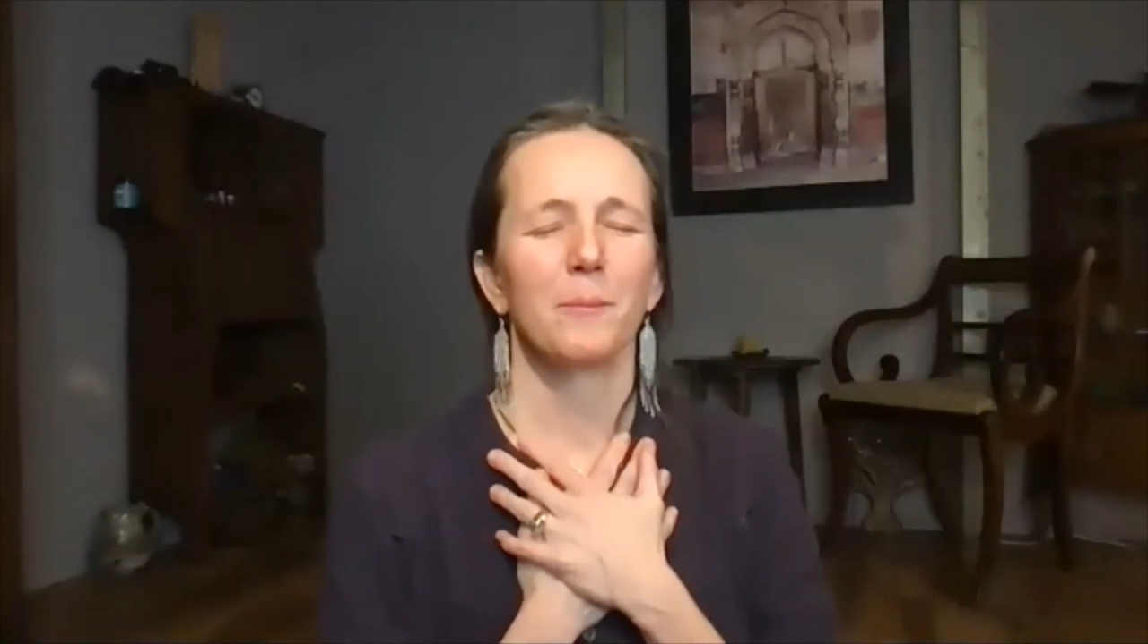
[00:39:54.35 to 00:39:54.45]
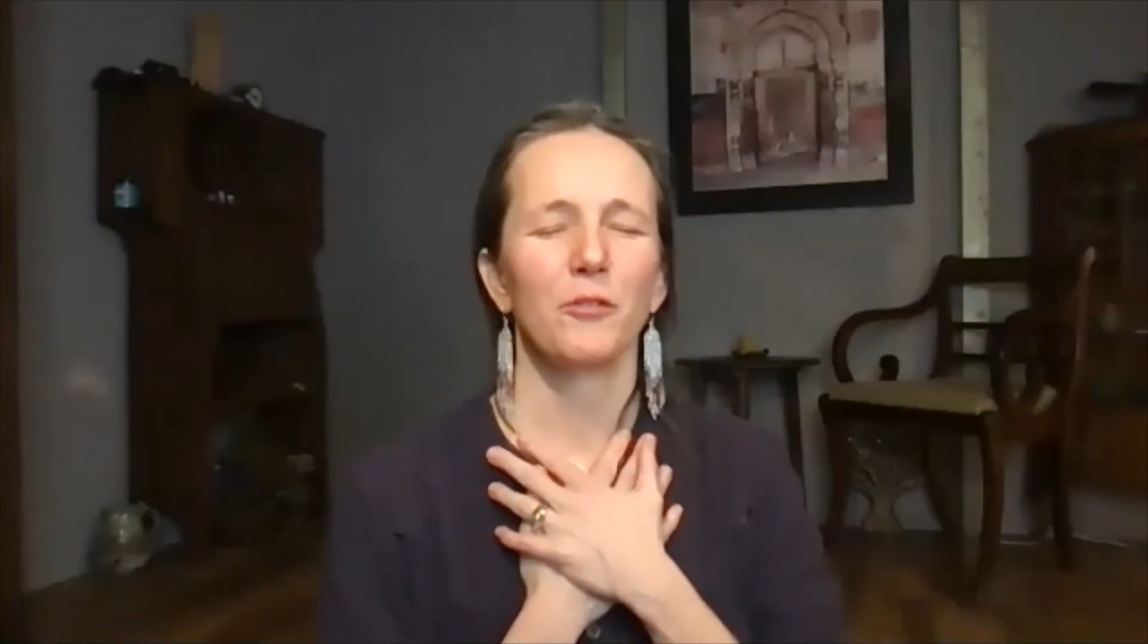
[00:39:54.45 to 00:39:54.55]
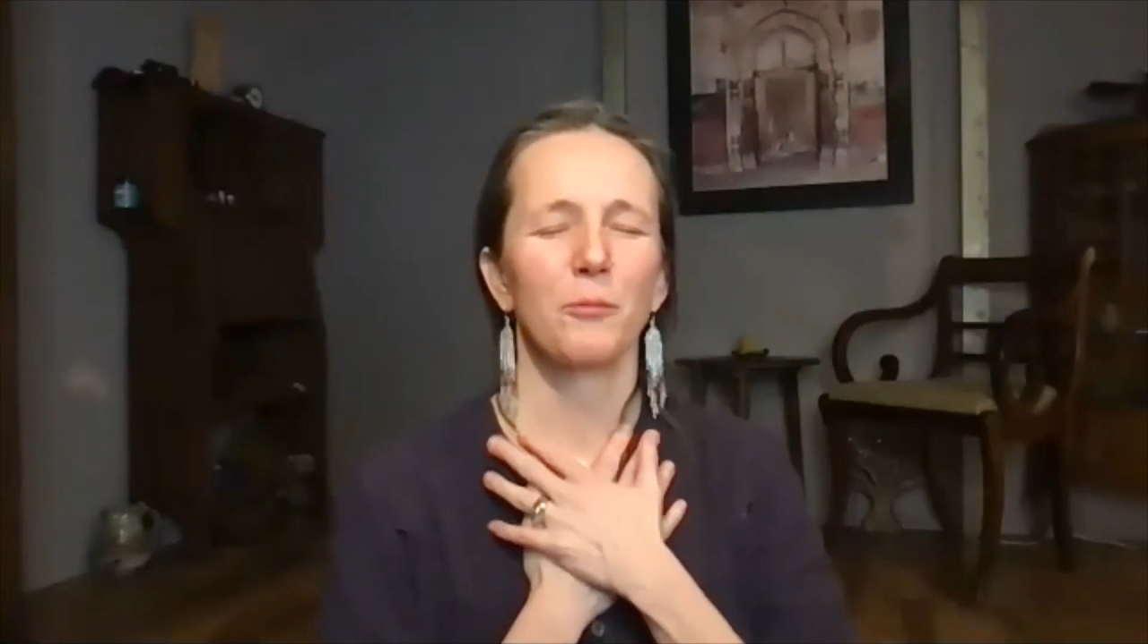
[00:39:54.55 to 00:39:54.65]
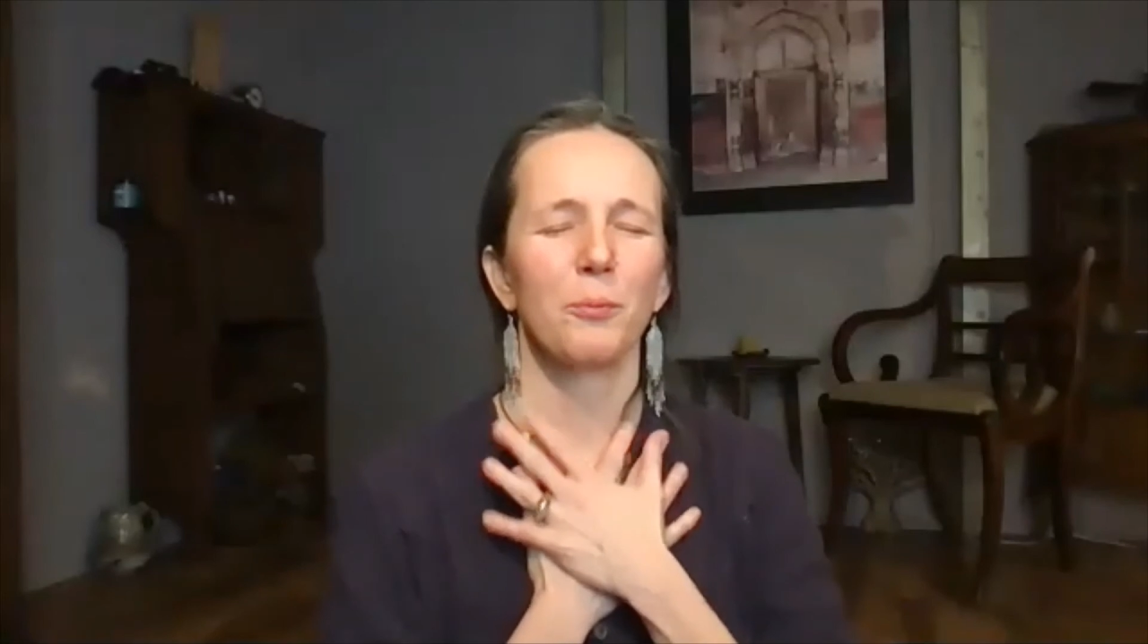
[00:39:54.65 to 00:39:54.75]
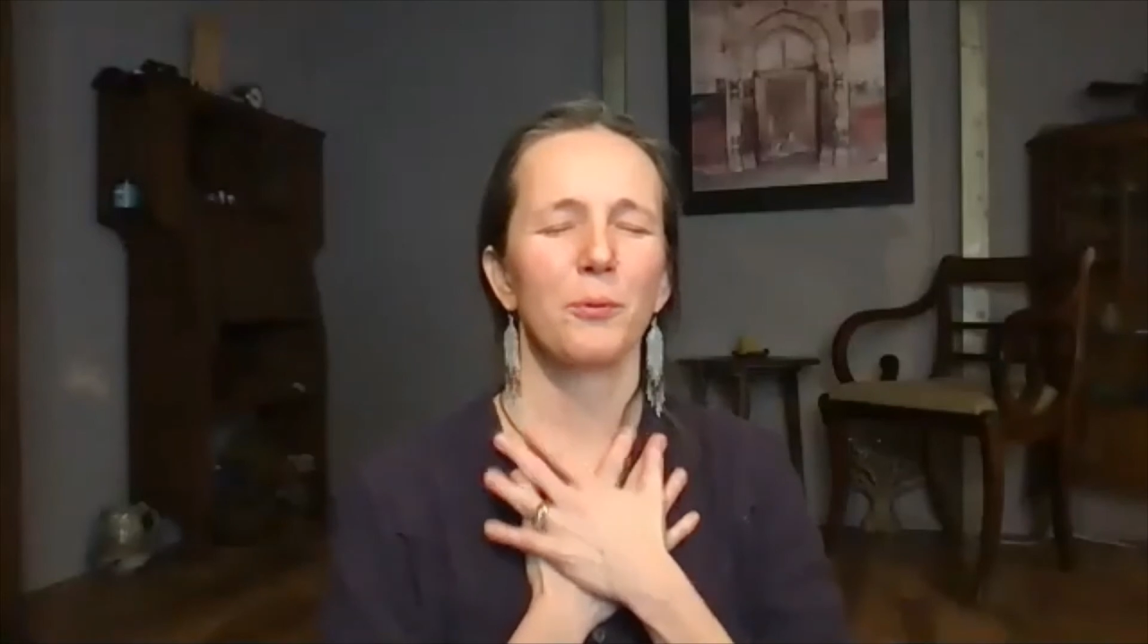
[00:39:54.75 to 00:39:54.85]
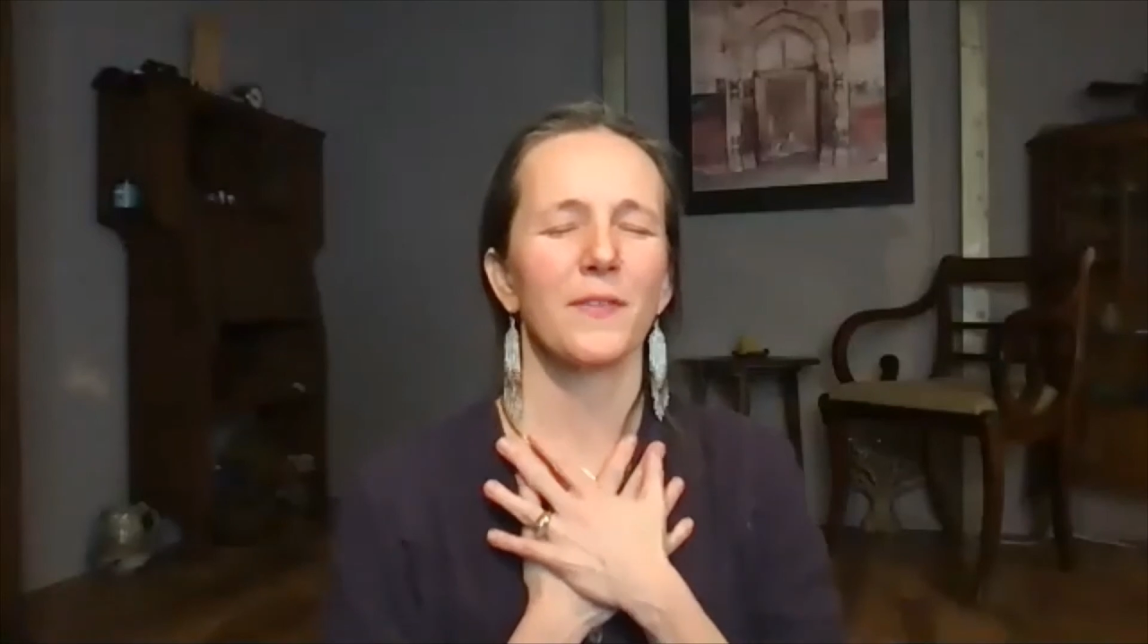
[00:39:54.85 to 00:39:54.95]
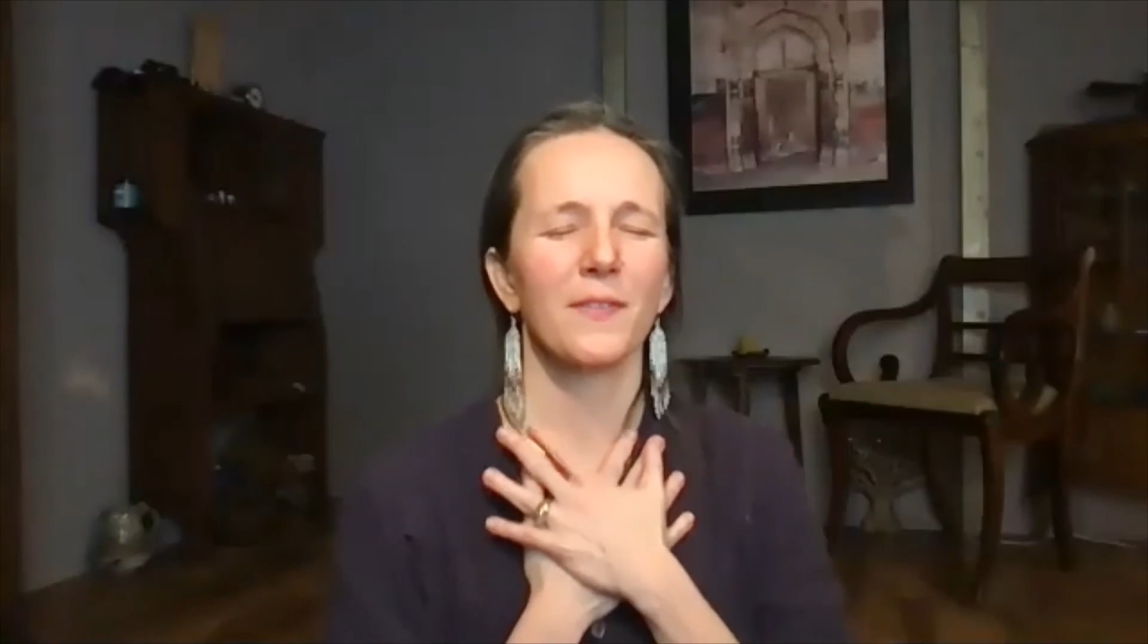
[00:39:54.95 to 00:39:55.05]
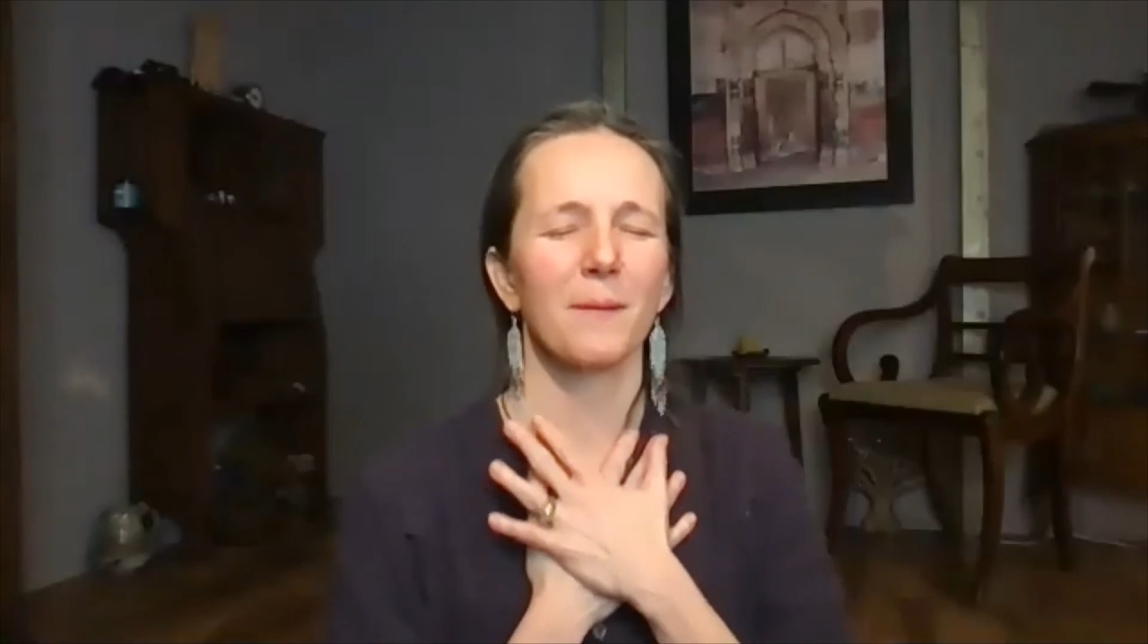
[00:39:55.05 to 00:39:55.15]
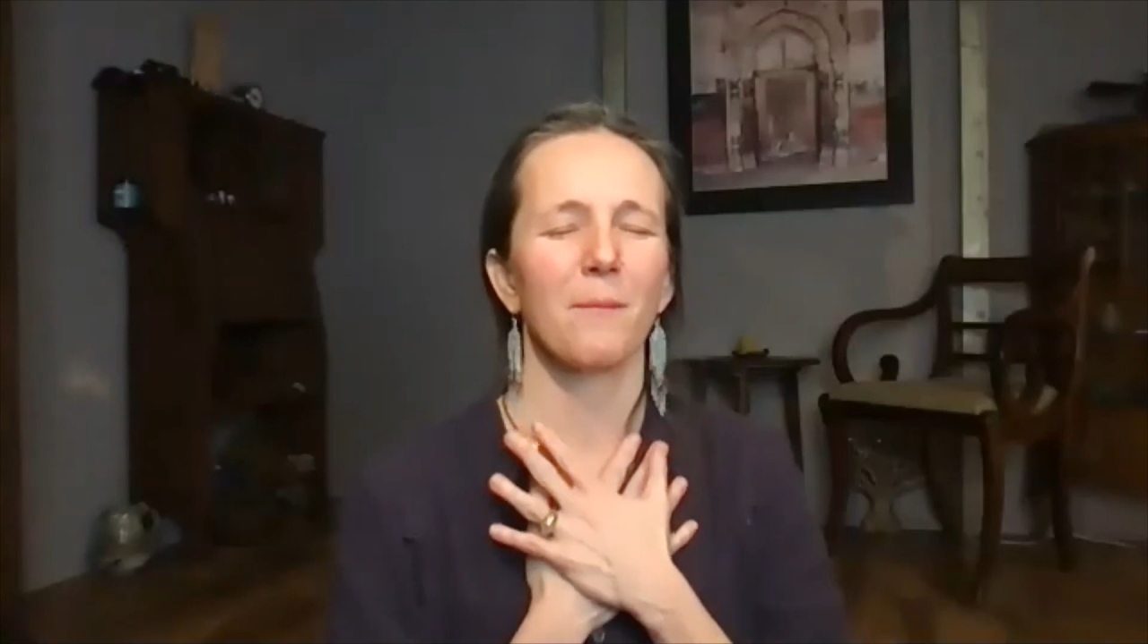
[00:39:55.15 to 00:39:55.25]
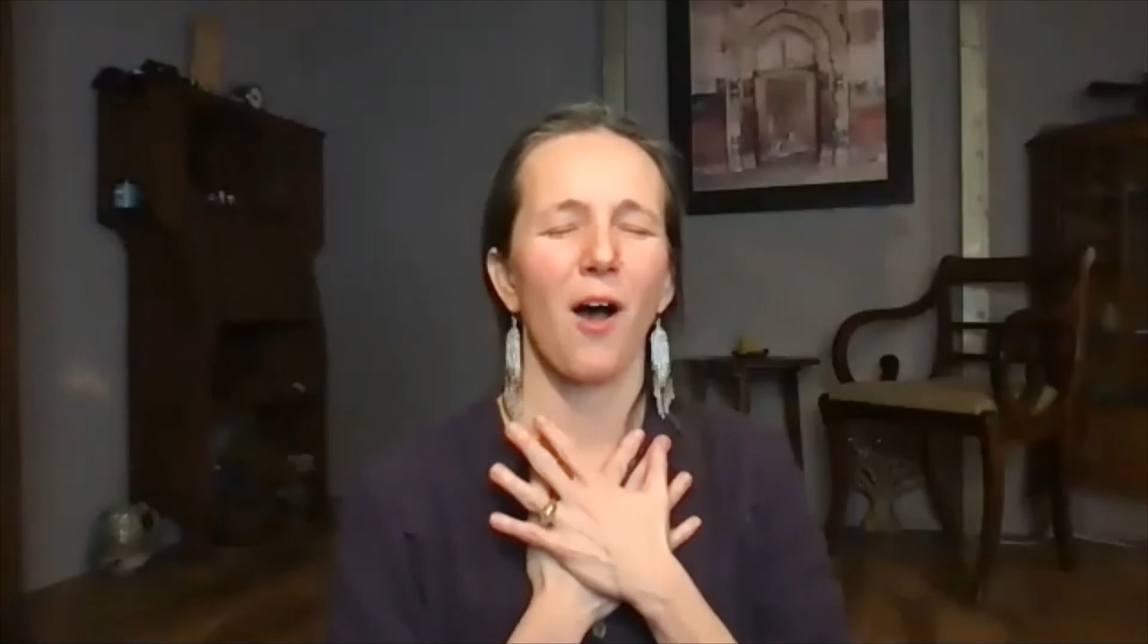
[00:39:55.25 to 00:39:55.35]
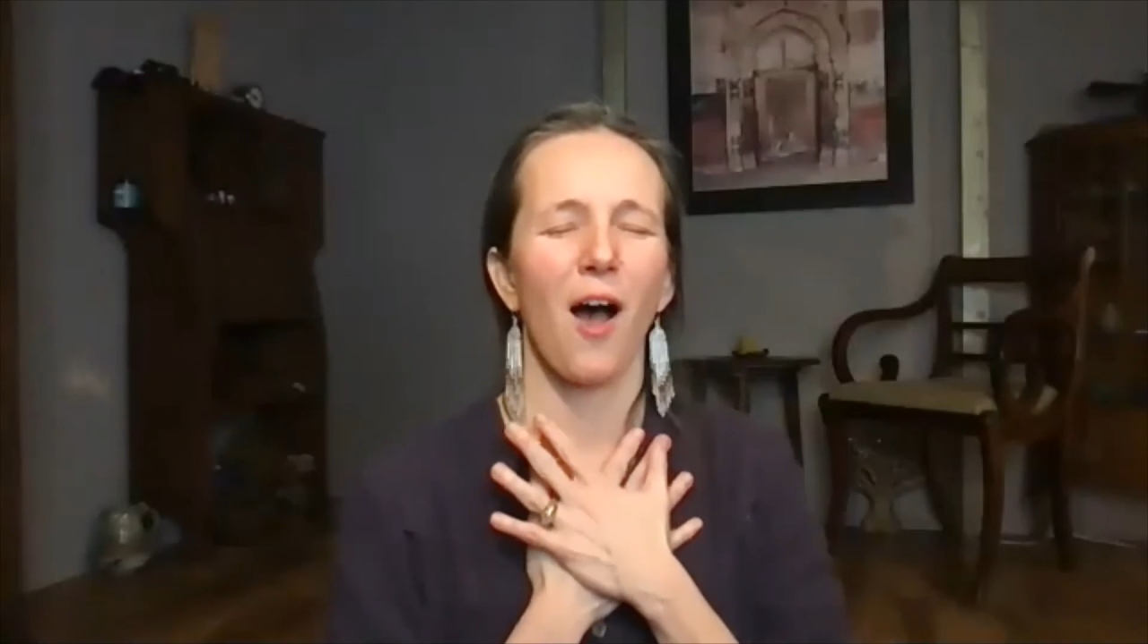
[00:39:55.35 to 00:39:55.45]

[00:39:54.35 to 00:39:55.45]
Just put them